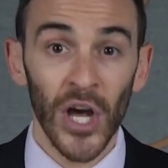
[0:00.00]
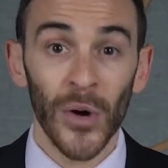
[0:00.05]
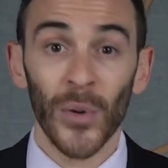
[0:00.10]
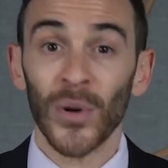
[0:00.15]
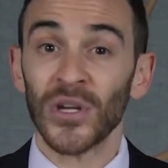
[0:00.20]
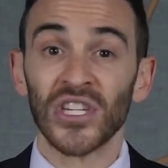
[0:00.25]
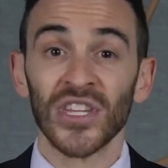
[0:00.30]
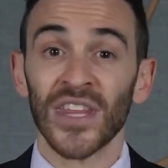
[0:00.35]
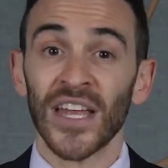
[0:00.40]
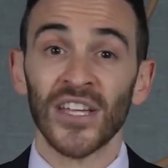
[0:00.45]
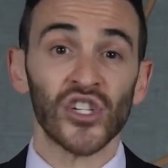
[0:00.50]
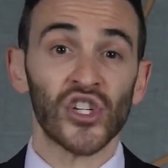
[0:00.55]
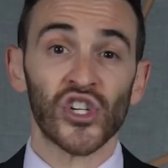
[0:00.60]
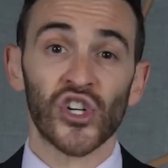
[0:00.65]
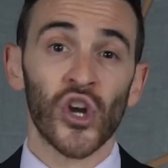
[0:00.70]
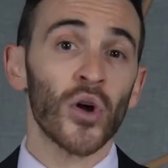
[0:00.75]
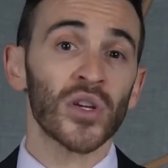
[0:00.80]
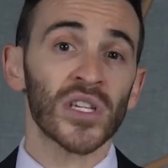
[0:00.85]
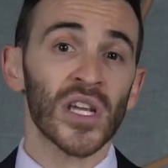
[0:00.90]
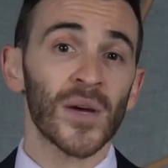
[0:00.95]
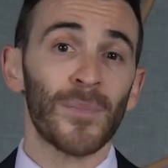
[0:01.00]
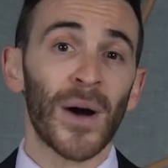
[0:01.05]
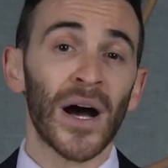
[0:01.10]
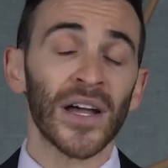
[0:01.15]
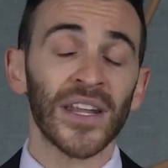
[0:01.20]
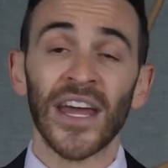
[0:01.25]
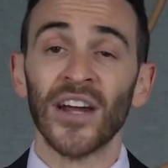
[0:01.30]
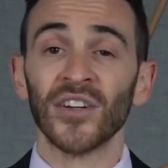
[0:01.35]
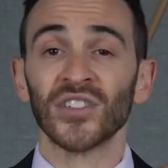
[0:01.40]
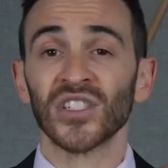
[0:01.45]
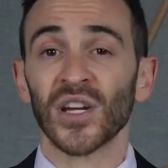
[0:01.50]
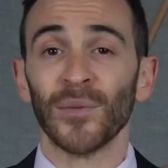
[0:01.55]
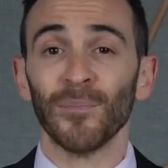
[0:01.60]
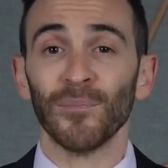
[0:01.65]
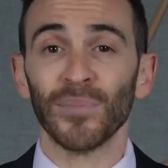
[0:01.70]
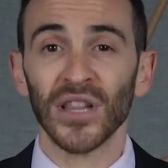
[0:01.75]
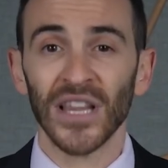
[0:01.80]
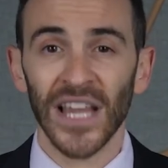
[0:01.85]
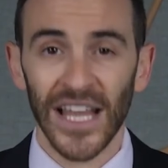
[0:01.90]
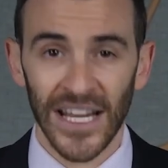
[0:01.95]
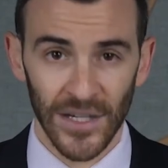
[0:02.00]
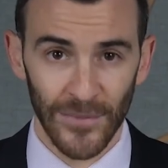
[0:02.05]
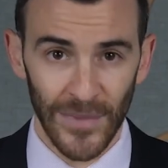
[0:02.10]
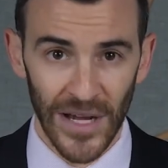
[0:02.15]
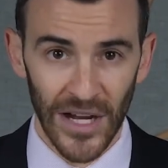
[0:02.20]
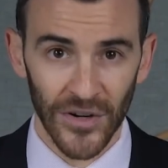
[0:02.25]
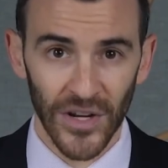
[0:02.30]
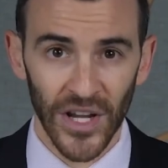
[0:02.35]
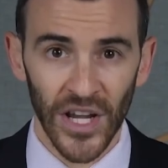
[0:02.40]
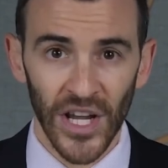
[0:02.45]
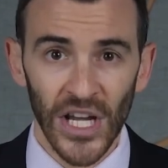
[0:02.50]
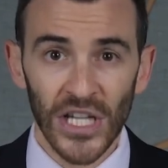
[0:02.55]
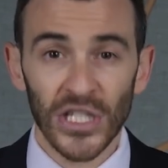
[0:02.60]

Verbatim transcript: which he then shows up on air to complain about.